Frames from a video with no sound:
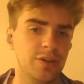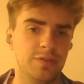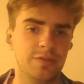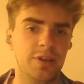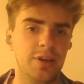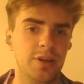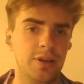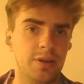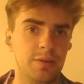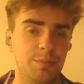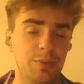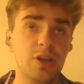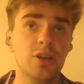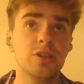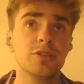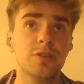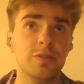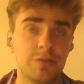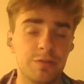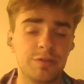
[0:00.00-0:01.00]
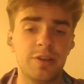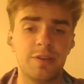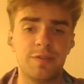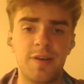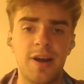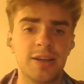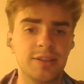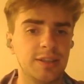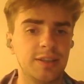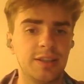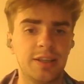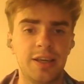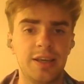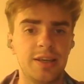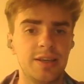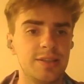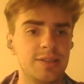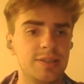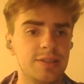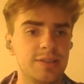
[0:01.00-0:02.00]
of the fact that
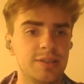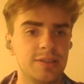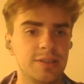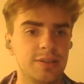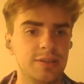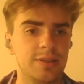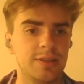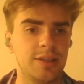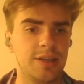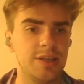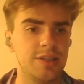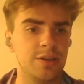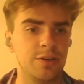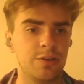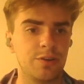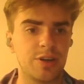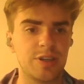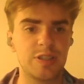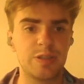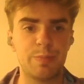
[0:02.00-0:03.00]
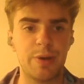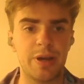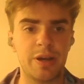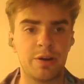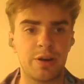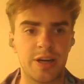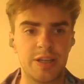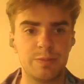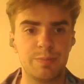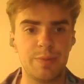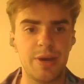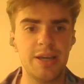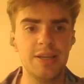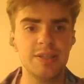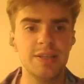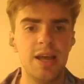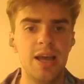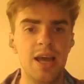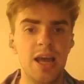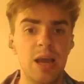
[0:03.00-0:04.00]
he's on great
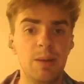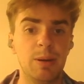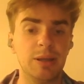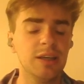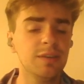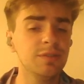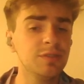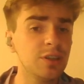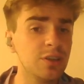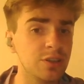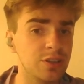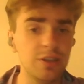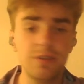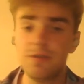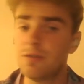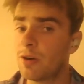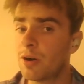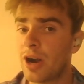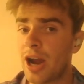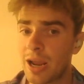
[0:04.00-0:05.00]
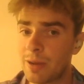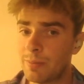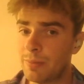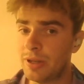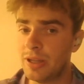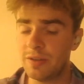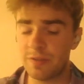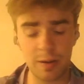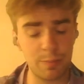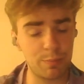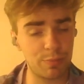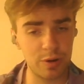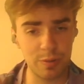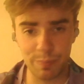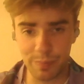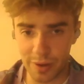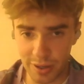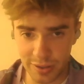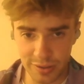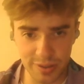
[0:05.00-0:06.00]
space. But after d4, I believe I
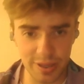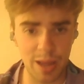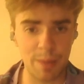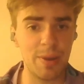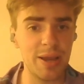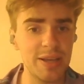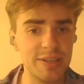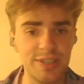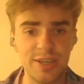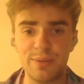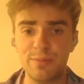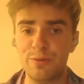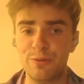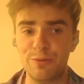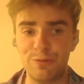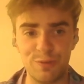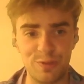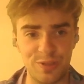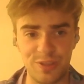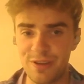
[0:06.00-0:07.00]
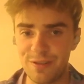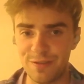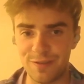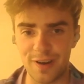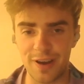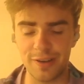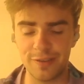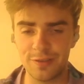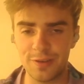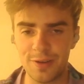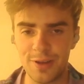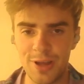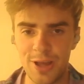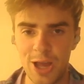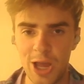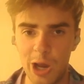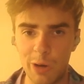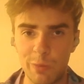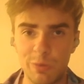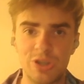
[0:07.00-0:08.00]
prepared amazing move d5,
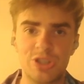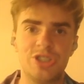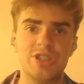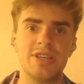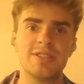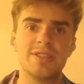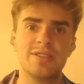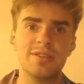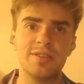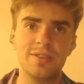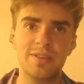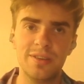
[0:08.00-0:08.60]
which just